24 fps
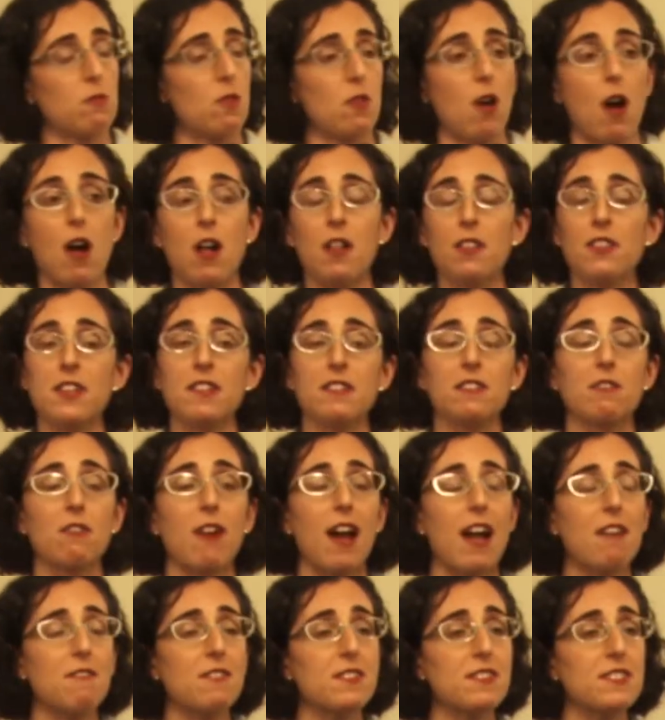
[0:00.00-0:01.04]
all this
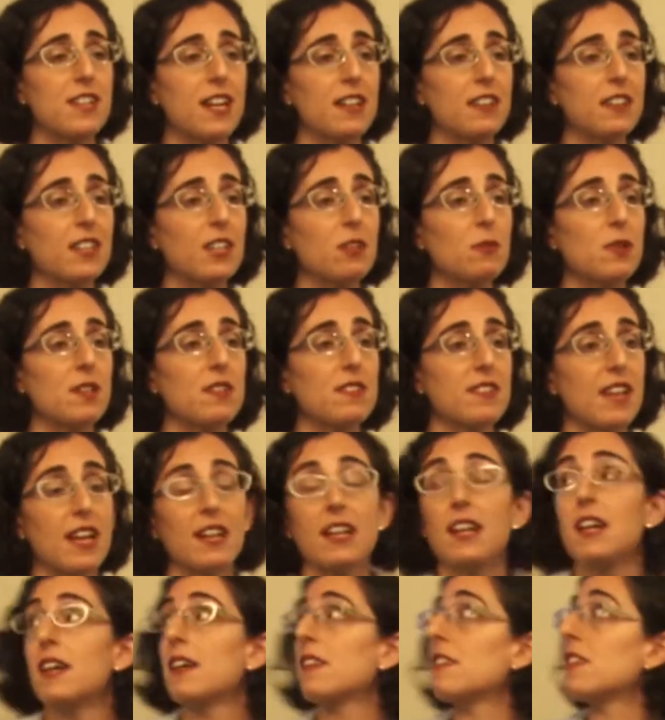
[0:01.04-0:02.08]
graph is telling you is
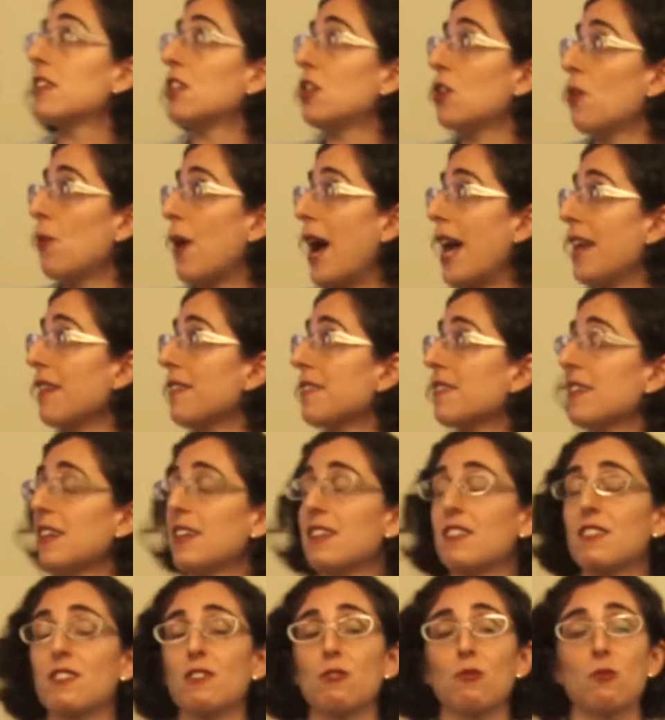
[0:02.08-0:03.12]
that the US
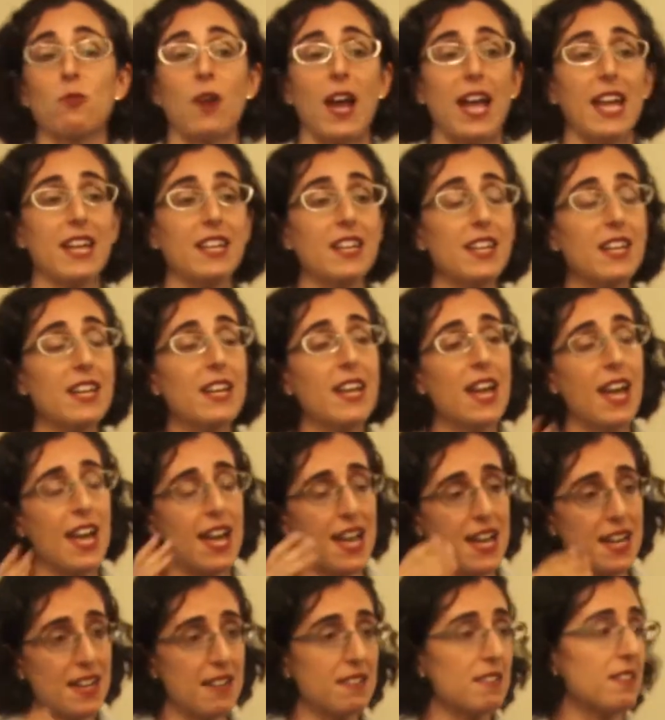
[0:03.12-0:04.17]
in the red
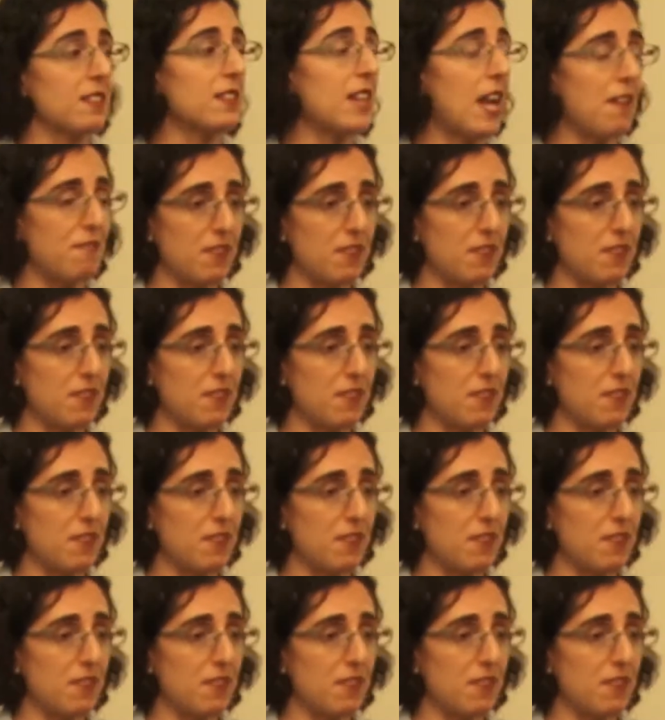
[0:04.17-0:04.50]
has a life